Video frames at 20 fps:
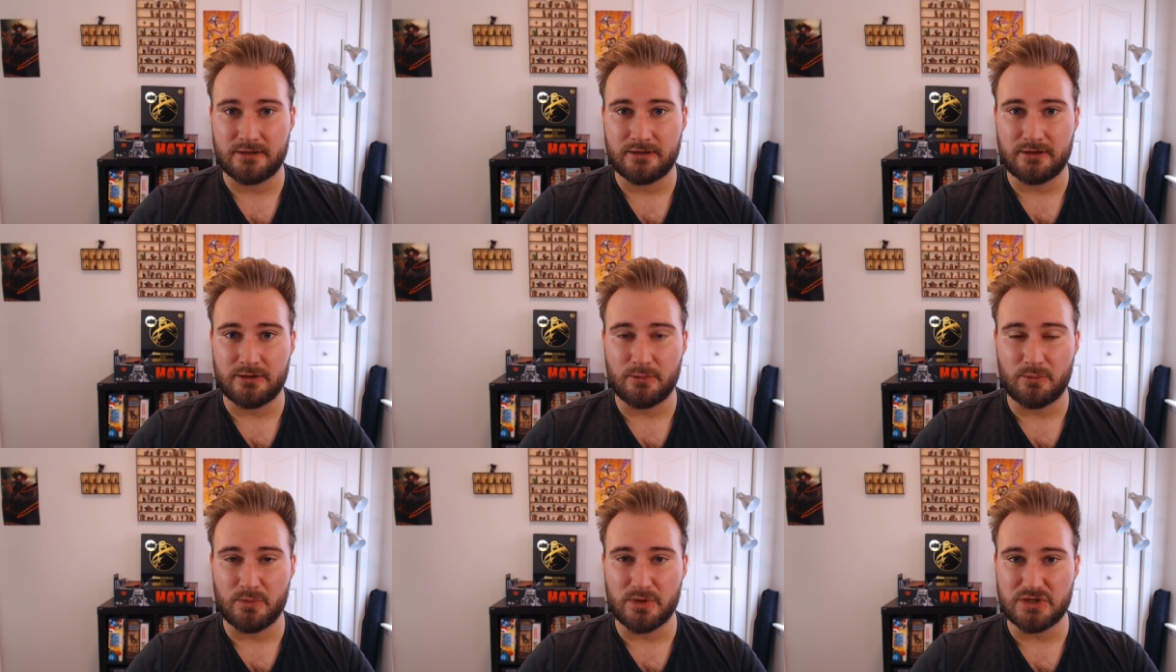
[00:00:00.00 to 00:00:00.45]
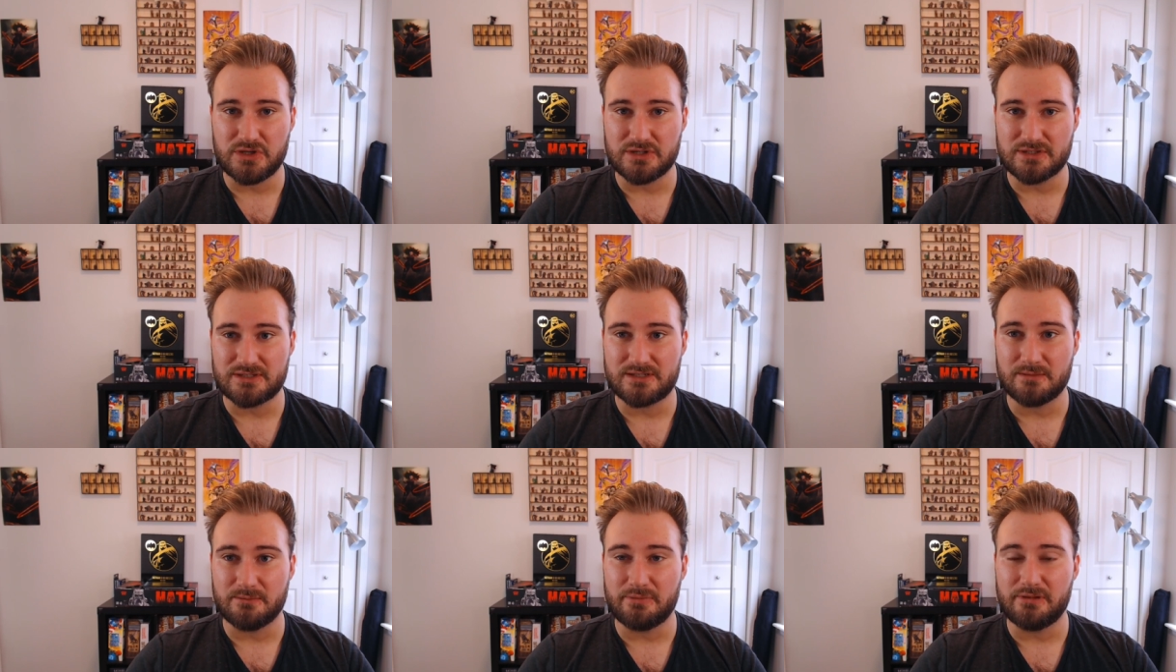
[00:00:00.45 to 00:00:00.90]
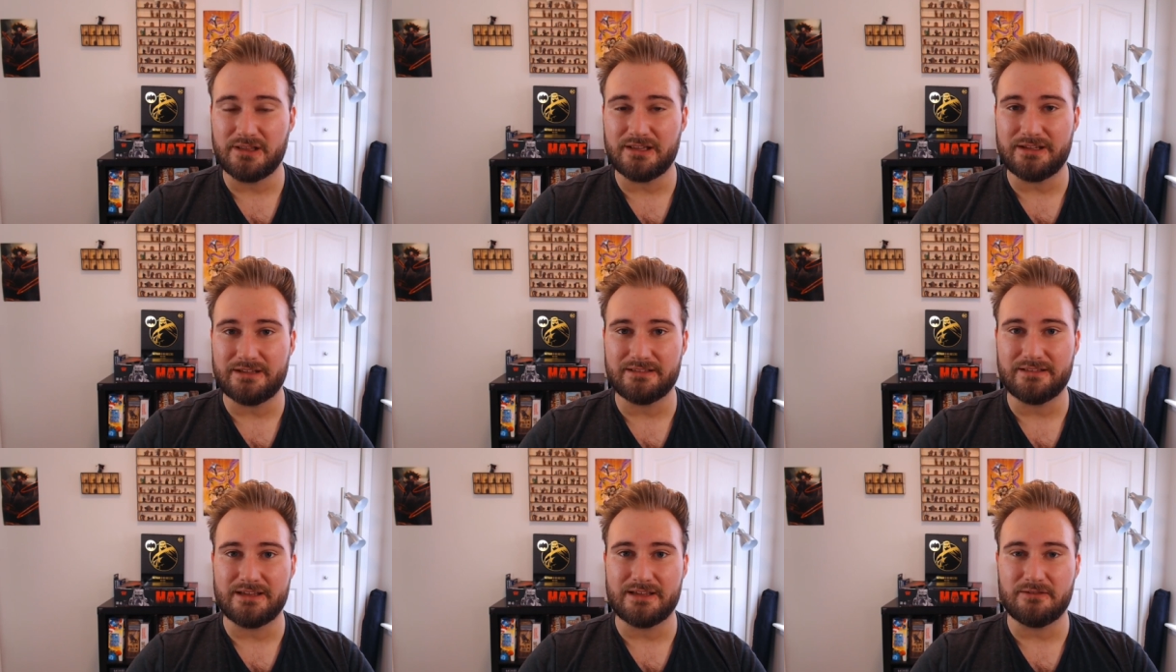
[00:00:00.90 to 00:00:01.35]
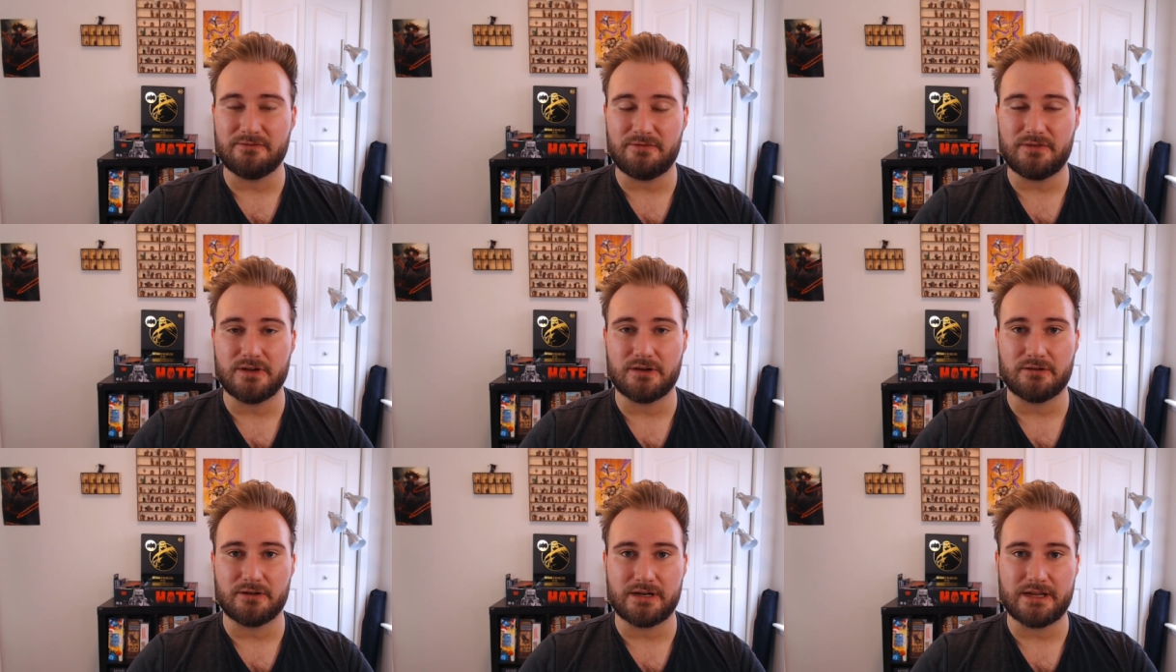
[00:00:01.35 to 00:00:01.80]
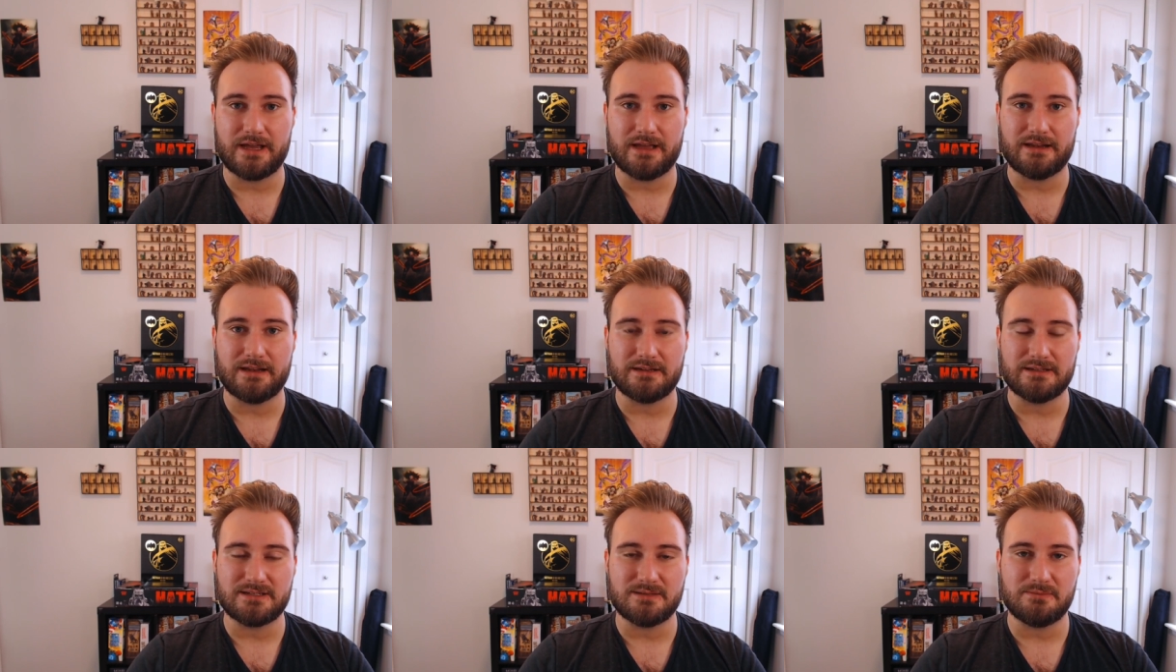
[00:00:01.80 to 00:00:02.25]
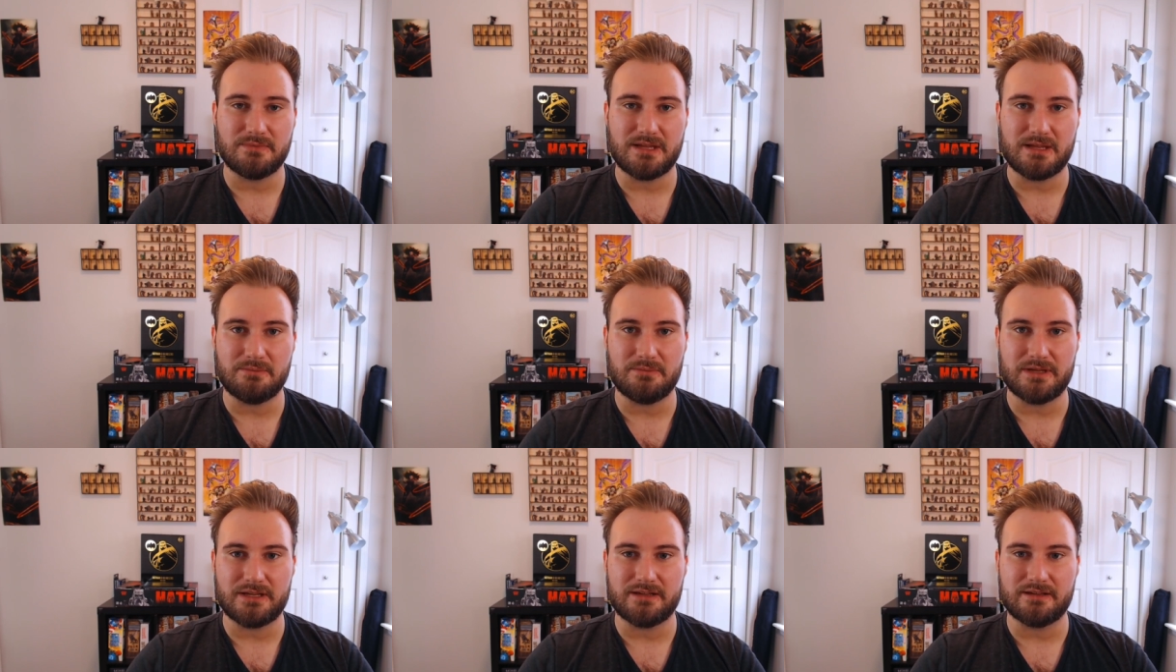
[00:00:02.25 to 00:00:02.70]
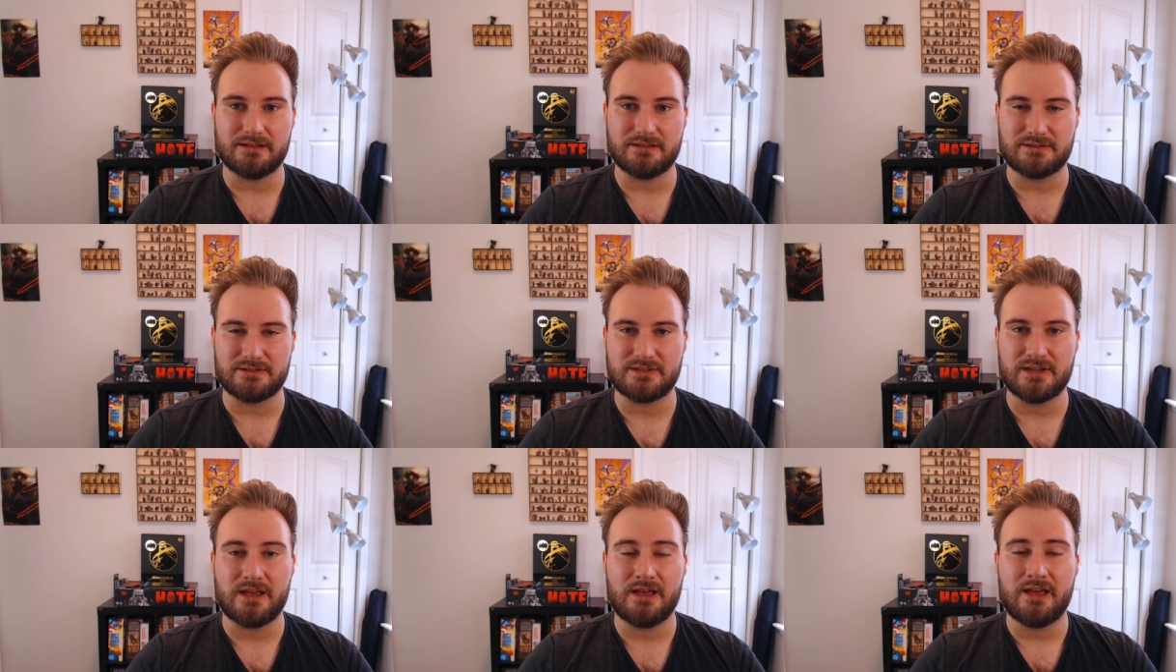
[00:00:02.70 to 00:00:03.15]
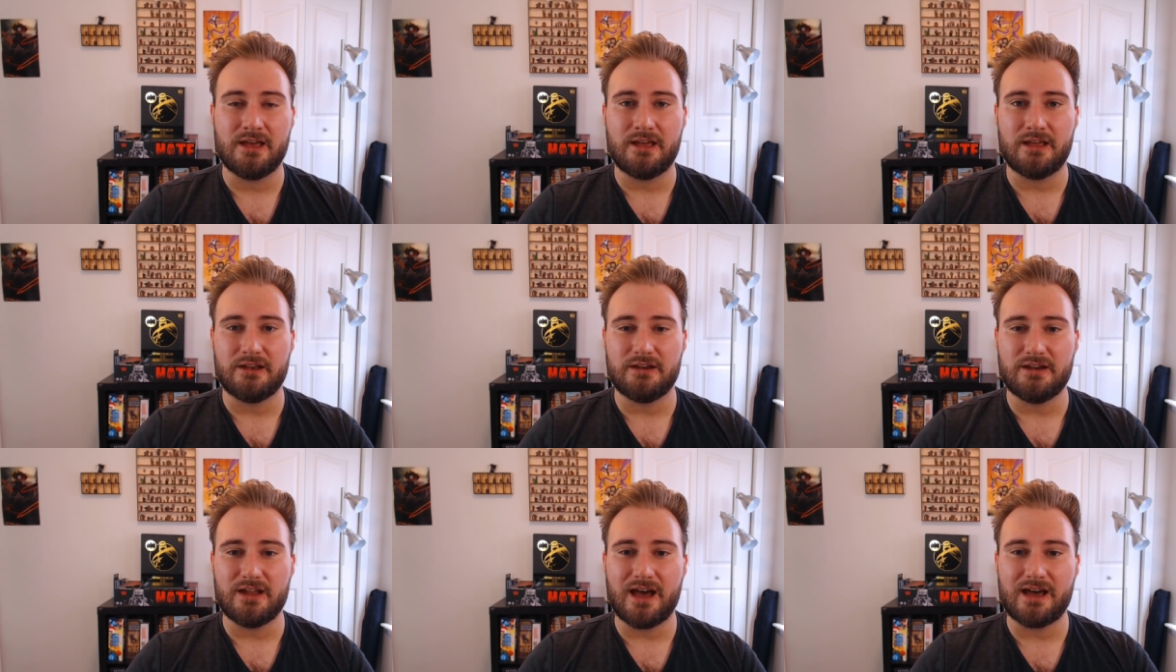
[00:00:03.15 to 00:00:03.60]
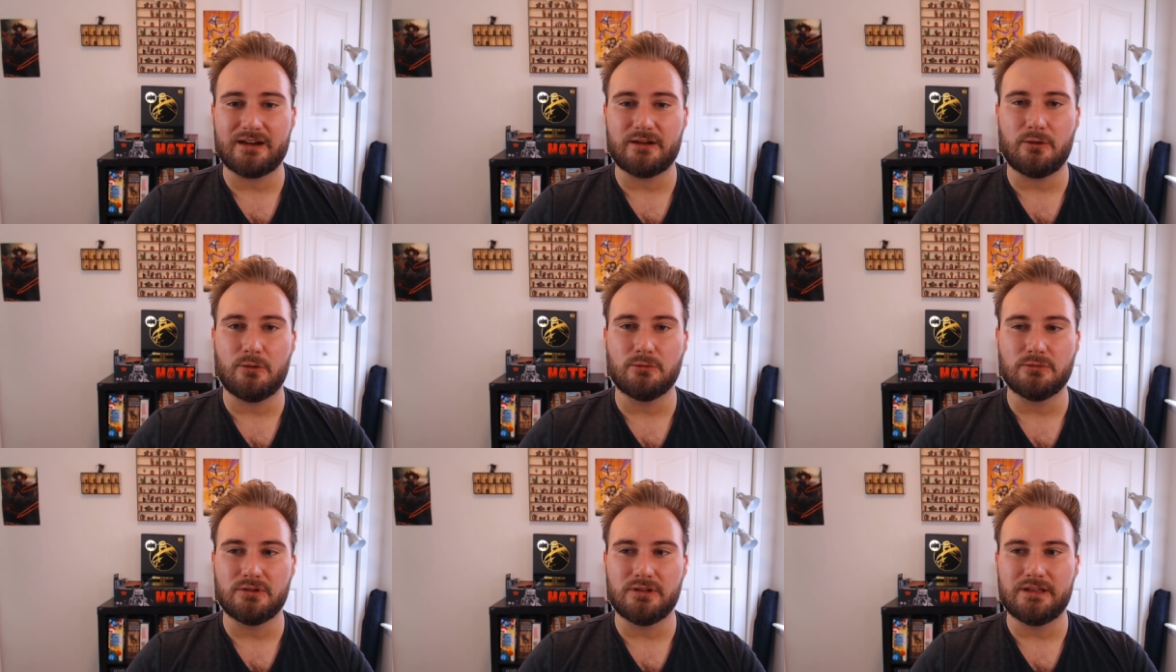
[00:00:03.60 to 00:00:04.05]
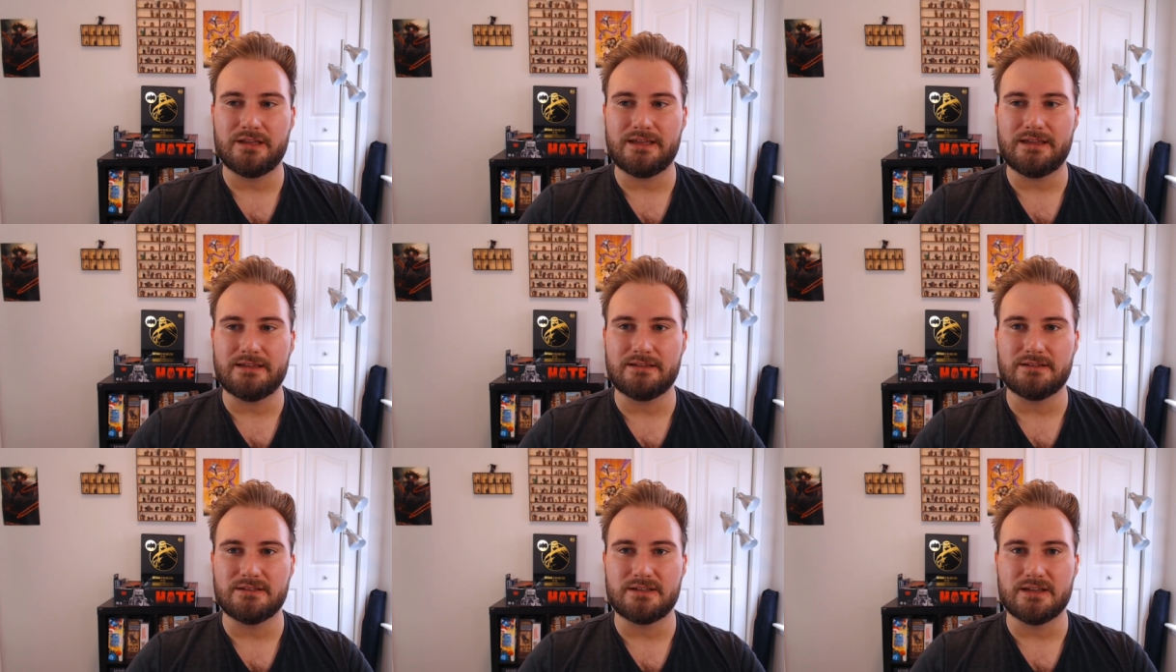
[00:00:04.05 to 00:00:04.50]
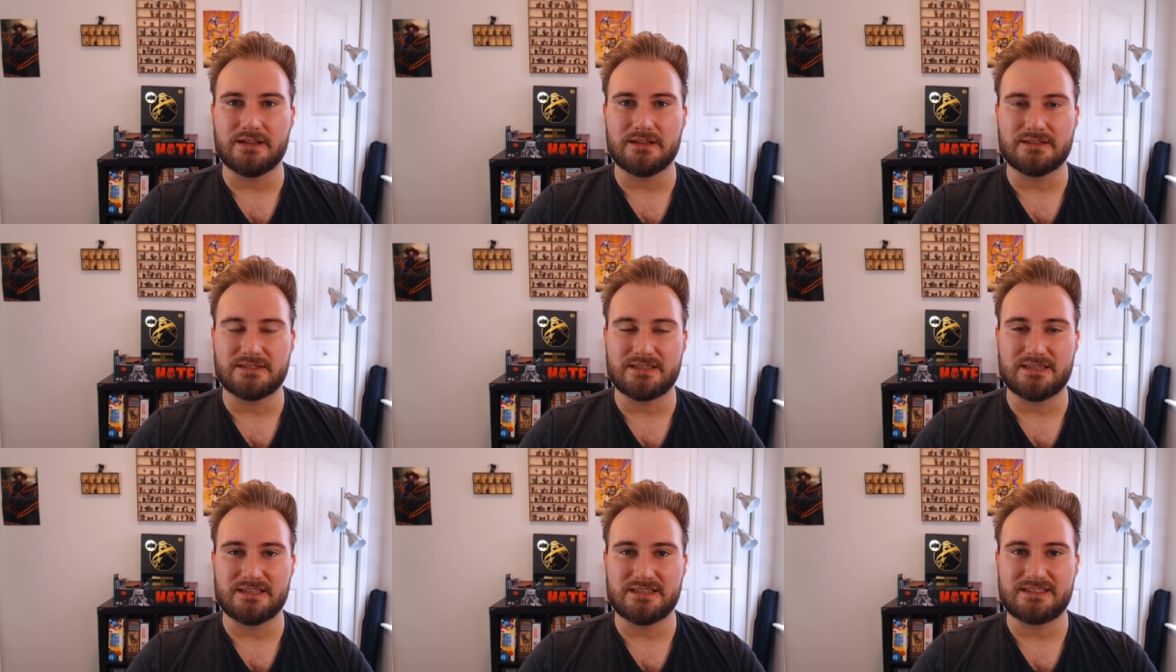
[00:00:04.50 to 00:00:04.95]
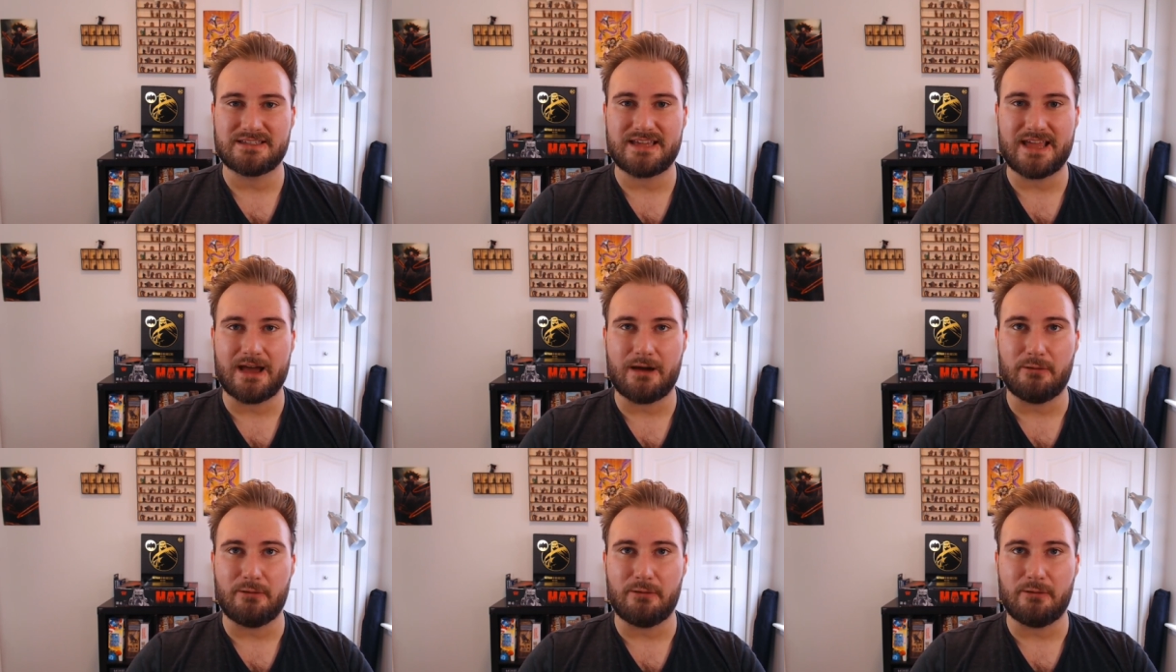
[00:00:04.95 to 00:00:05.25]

which is completely infuriating to me because not only does the scout